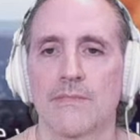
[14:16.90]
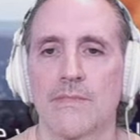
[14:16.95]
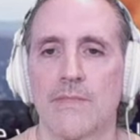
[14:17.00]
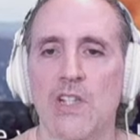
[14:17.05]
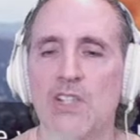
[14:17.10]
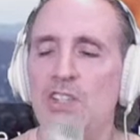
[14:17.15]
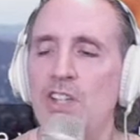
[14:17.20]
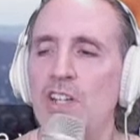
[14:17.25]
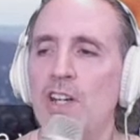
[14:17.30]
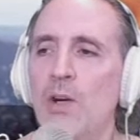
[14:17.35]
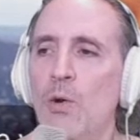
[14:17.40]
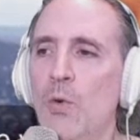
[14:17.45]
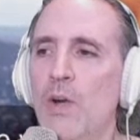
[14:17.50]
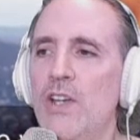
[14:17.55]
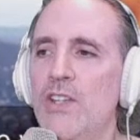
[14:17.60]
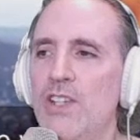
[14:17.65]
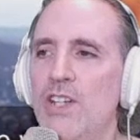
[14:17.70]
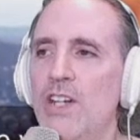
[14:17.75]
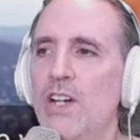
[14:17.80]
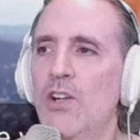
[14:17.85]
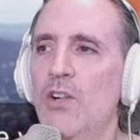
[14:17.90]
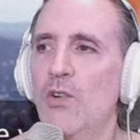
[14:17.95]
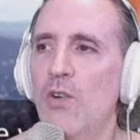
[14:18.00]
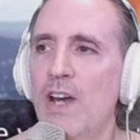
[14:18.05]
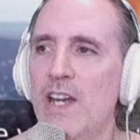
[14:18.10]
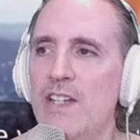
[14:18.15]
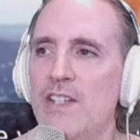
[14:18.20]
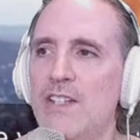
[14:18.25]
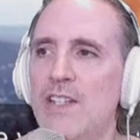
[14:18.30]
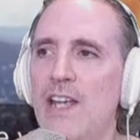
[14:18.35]
Isn't it
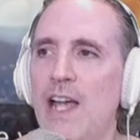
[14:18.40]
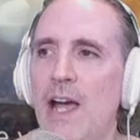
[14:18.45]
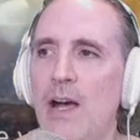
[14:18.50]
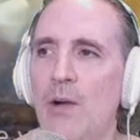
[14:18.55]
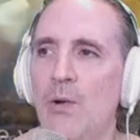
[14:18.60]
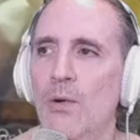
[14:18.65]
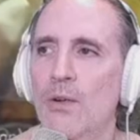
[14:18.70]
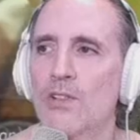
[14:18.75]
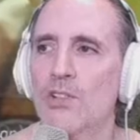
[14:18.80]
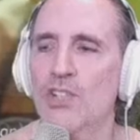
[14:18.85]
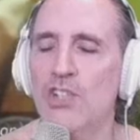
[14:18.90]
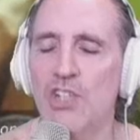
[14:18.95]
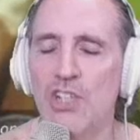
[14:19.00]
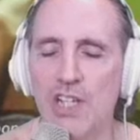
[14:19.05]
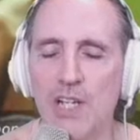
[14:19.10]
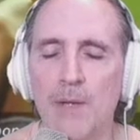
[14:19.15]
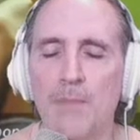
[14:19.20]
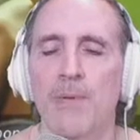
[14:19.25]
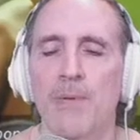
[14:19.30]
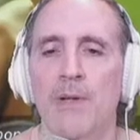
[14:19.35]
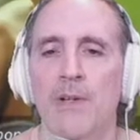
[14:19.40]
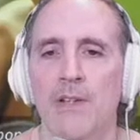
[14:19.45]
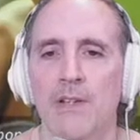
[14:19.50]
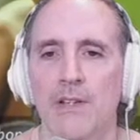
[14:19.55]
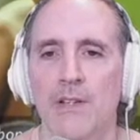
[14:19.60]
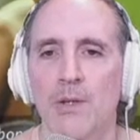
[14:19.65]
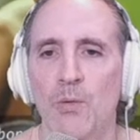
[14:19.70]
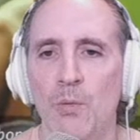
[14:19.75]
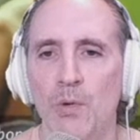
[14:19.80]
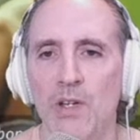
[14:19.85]
crazy how cheap
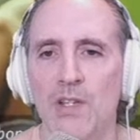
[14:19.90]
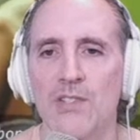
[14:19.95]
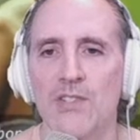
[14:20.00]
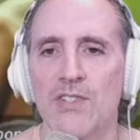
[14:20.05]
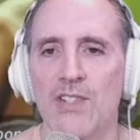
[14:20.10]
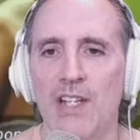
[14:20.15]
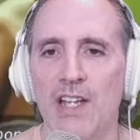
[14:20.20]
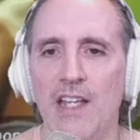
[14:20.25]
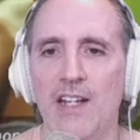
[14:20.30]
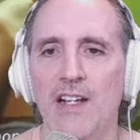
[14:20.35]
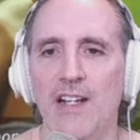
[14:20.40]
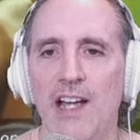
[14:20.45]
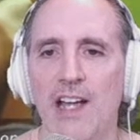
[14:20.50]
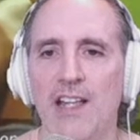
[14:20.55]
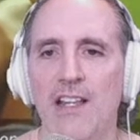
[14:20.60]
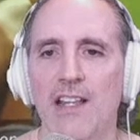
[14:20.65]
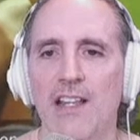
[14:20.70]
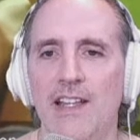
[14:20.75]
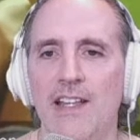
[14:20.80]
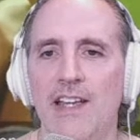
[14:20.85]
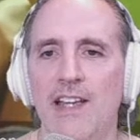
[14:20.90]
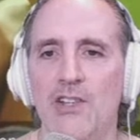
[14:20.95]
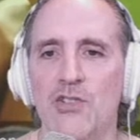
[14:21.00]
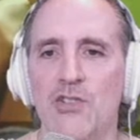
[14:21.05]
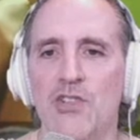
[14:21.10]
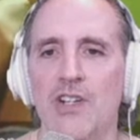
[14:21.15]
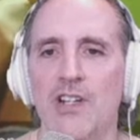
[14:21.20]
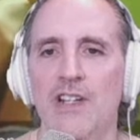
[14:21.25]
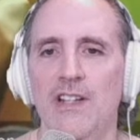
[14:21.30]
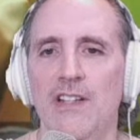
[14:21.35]
it was to get a guy like
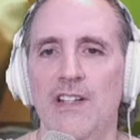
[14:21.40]
Kendrick?